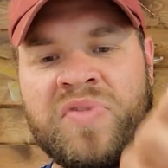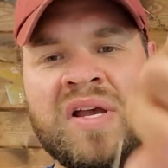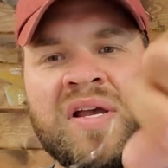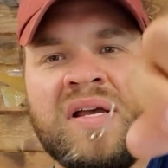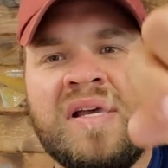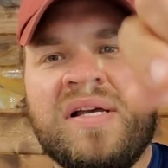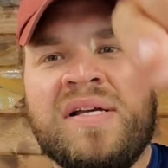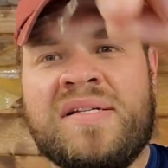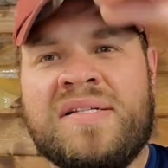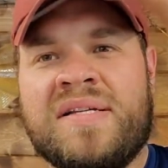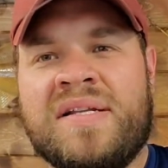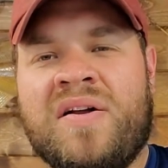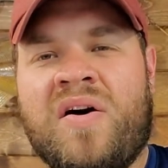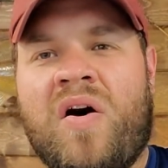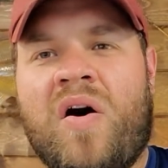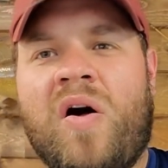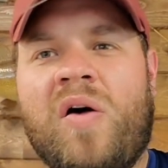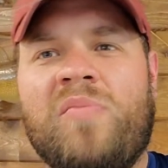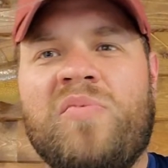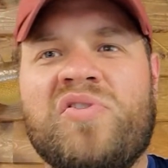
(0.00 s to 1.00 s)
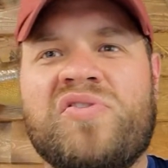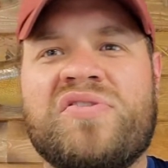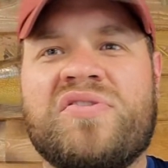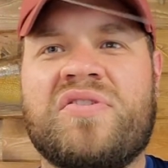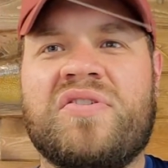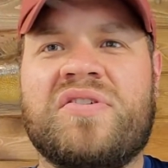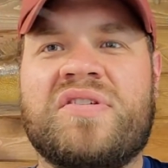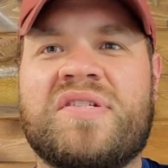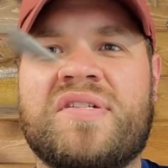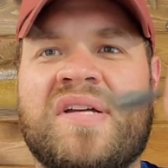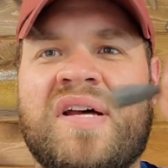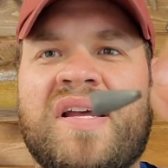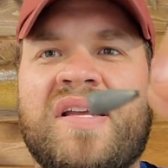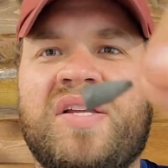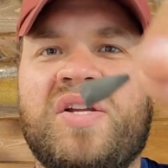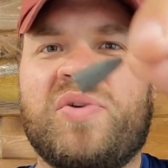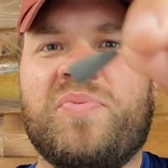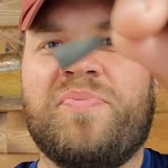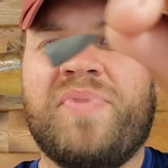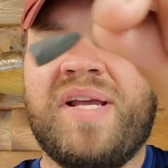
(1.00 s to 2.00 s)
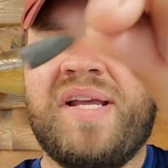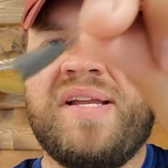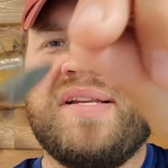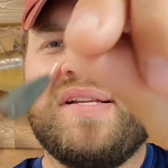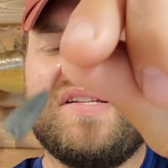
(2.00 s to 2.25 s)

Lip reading: is it almost looks like your bait